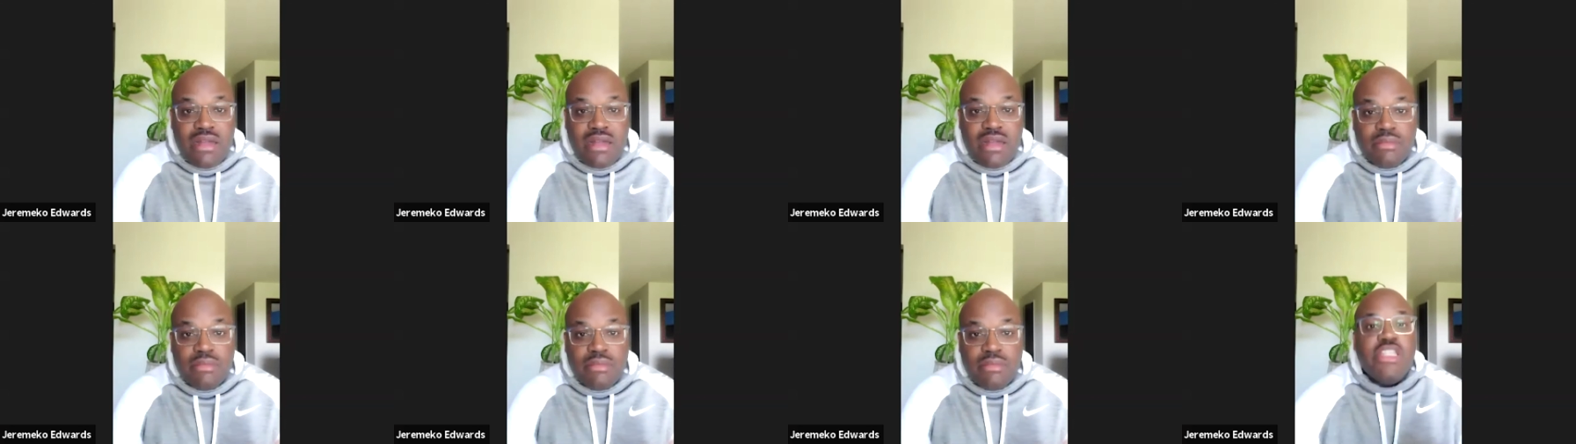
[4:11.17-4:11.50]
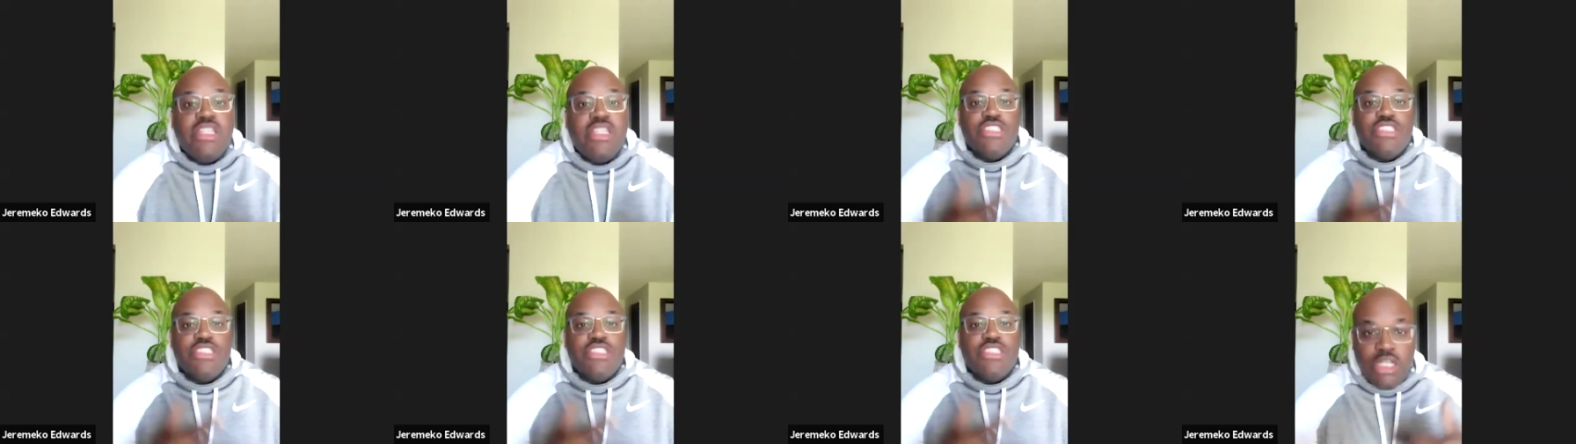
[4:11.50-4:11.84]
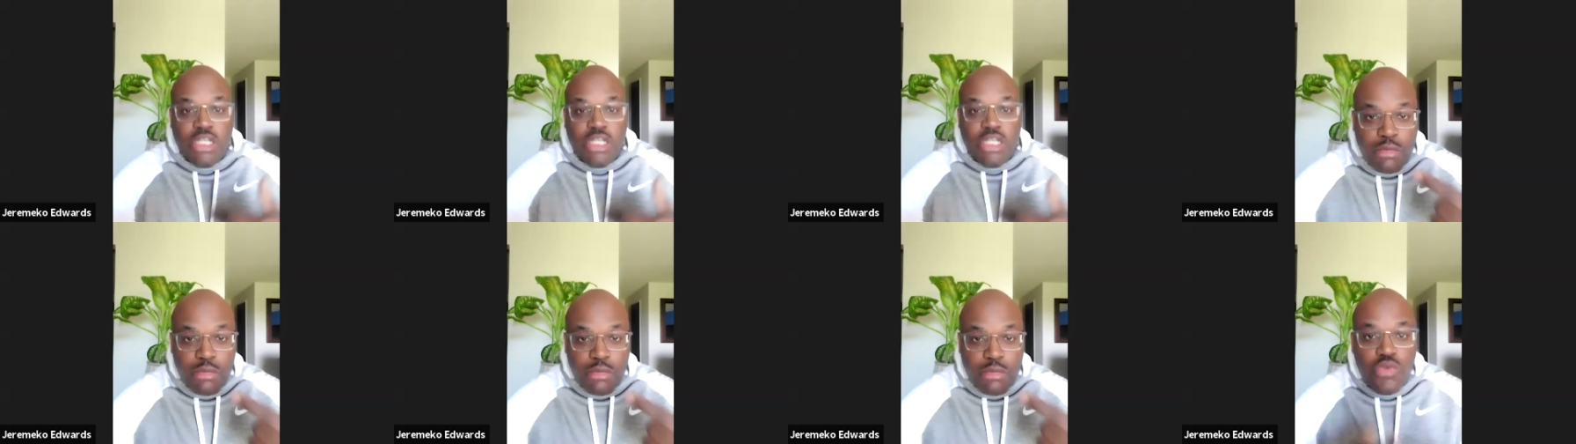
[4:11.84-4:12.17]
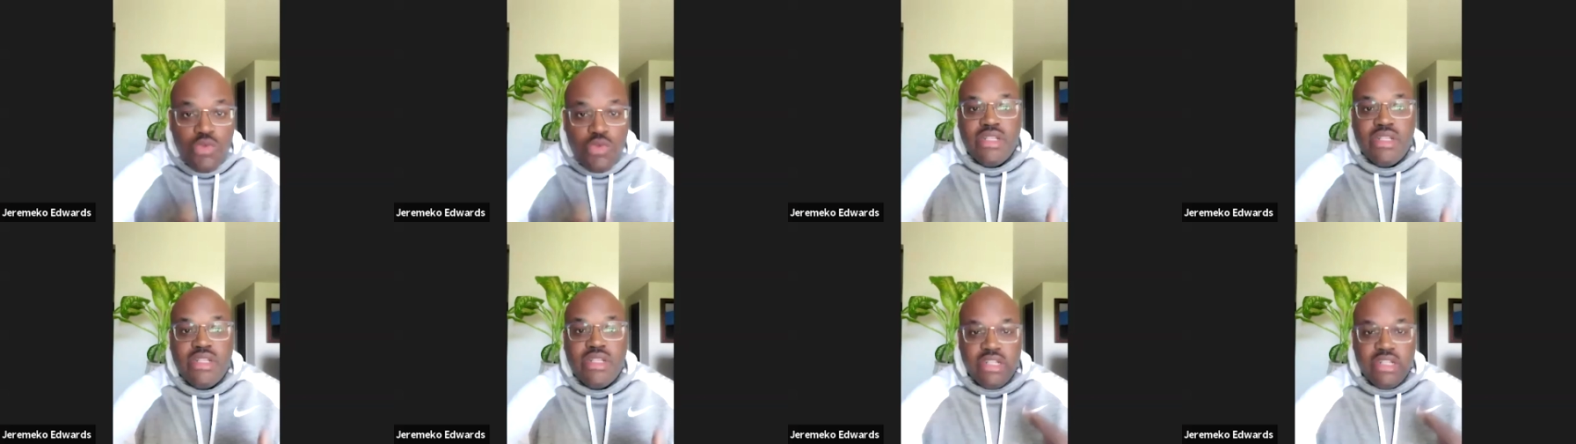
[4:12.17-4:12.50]
They're still moving,
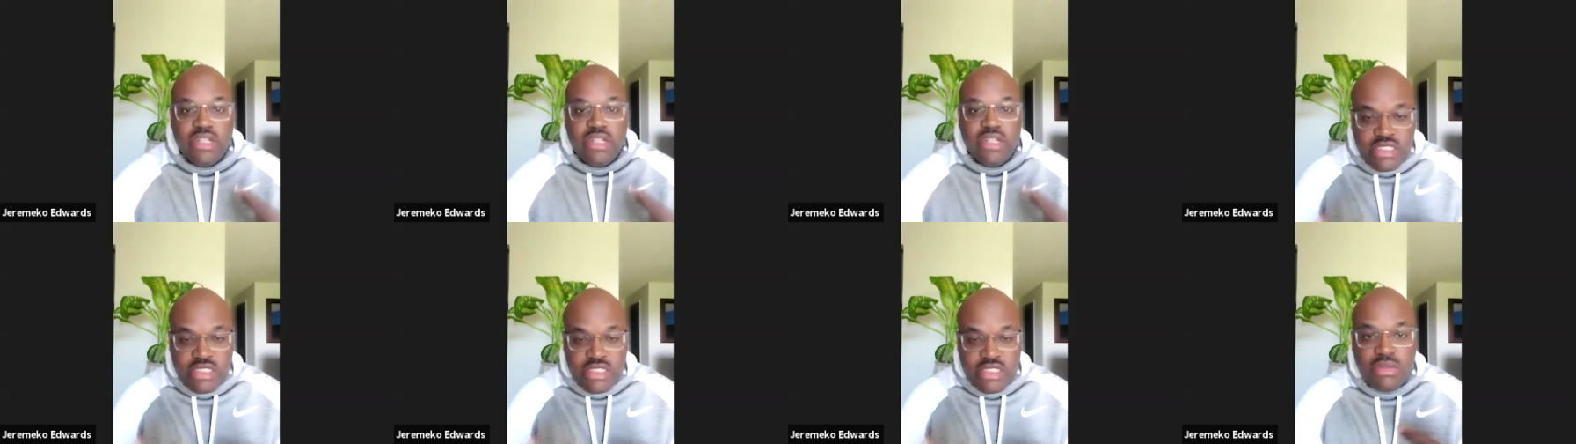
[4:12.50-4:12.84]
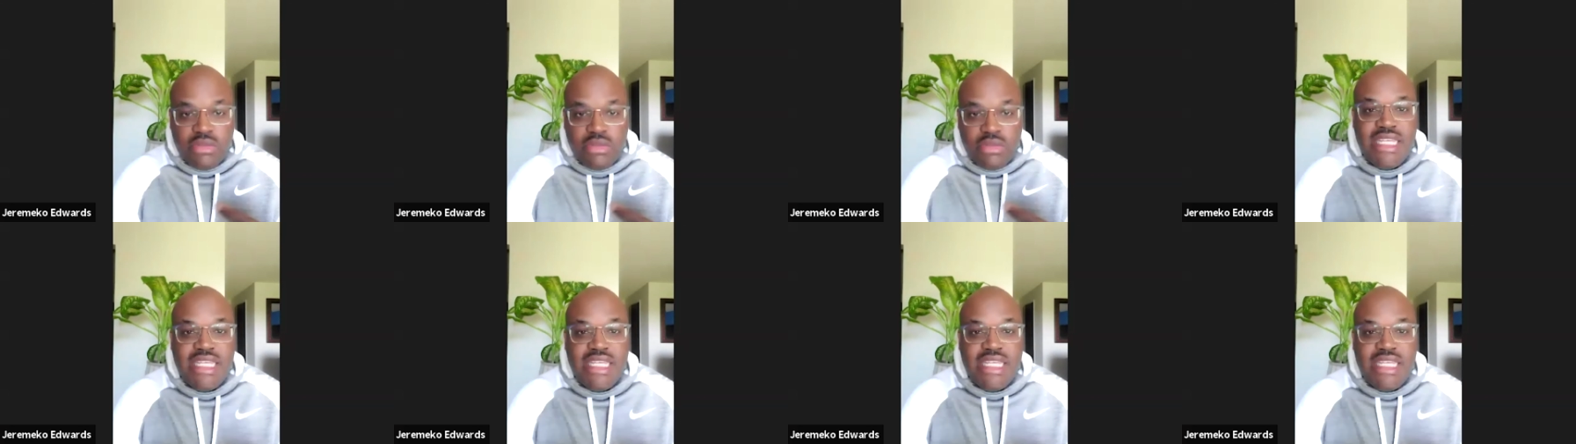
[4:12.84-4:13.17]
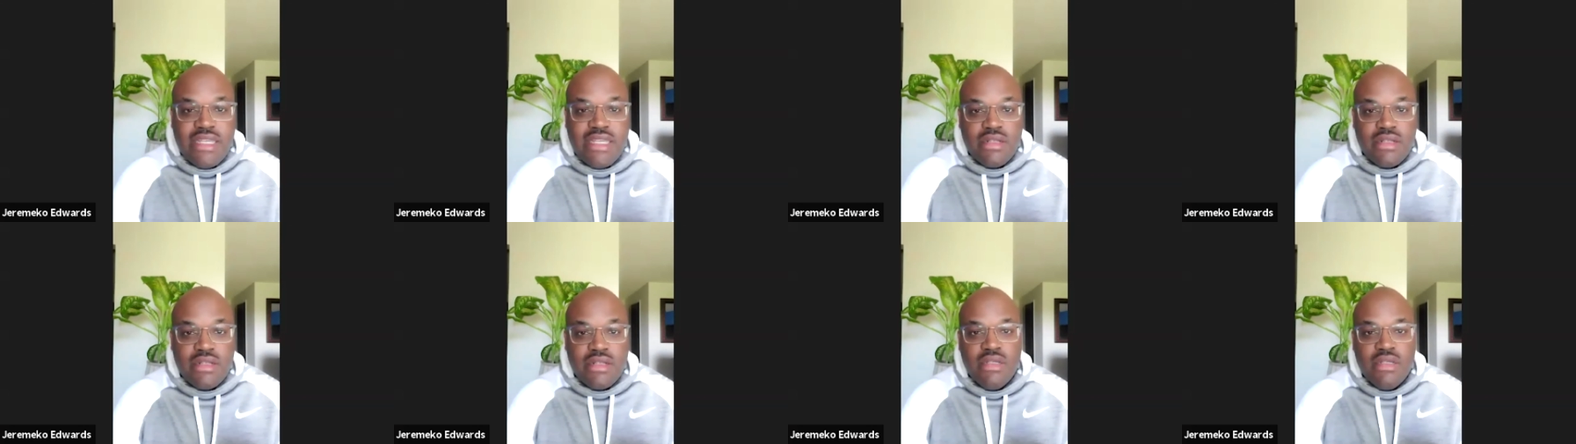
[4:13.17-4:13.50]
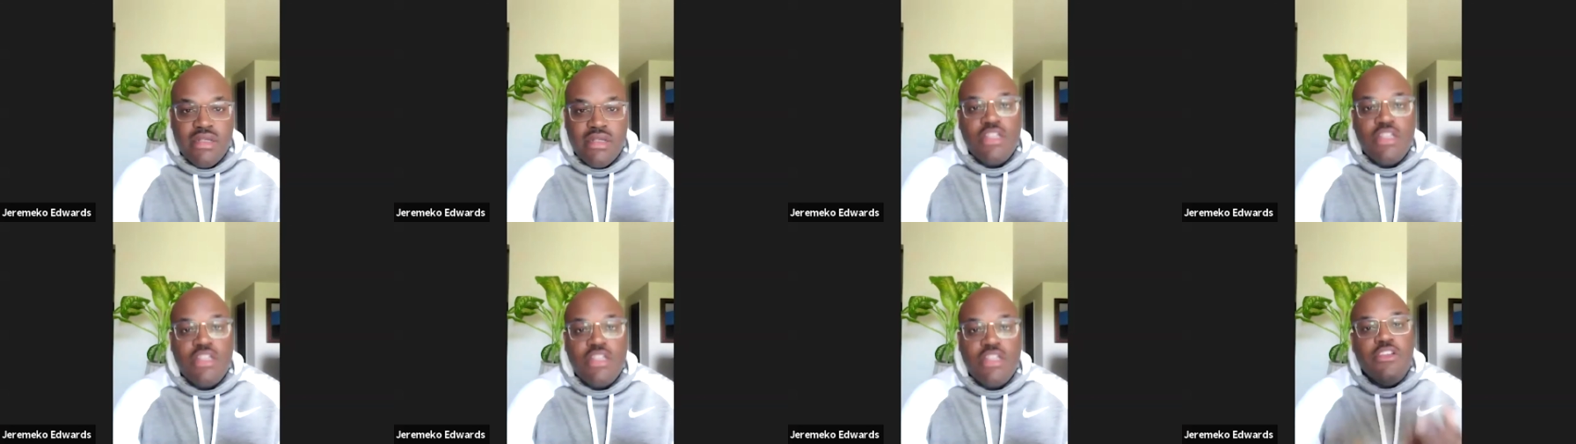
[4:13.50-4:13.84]
they're still ticking. So
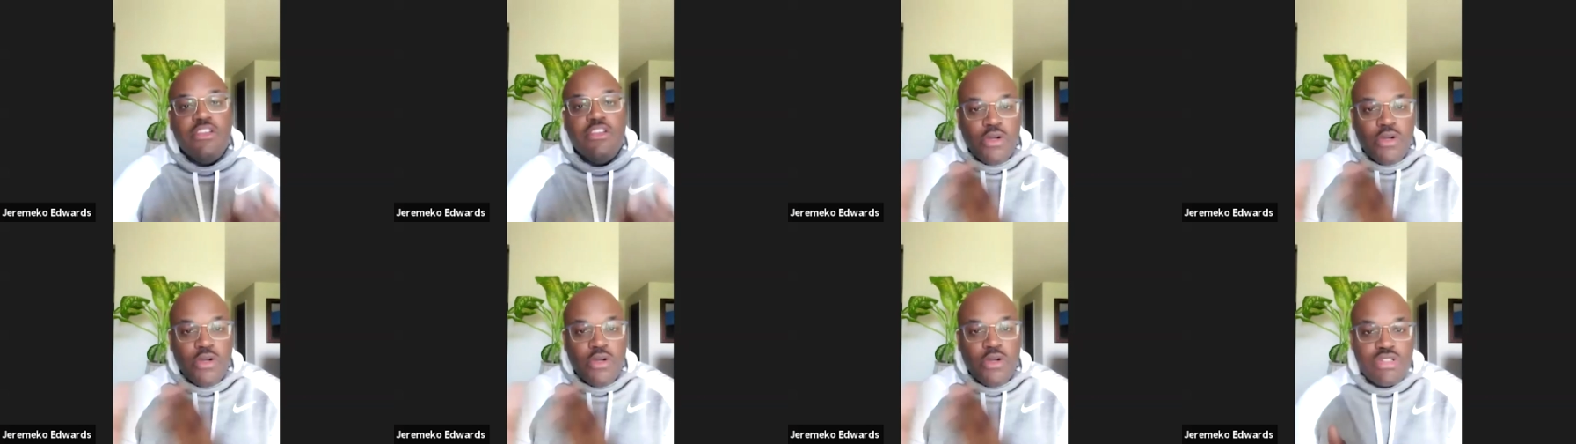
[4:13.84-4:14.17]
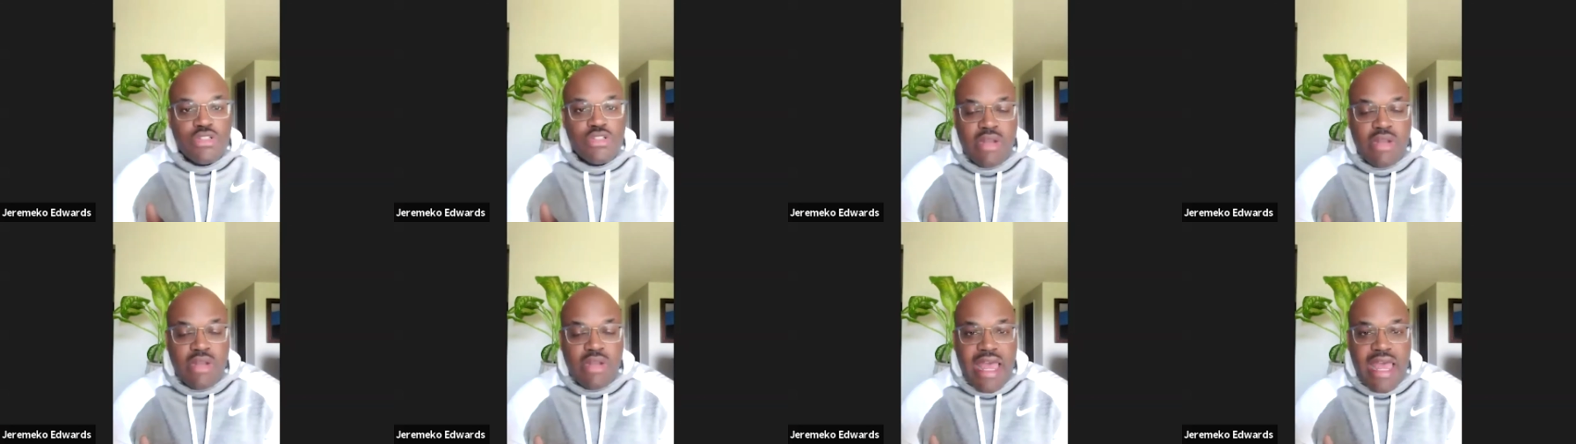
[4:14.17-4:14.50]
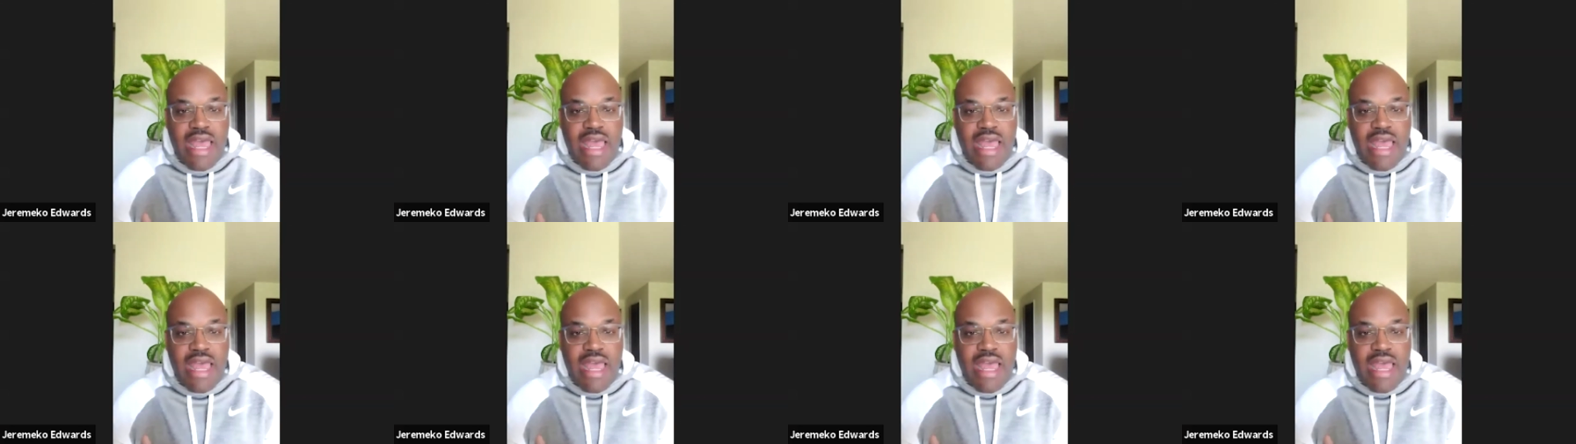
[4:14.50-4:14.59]
you focus on that.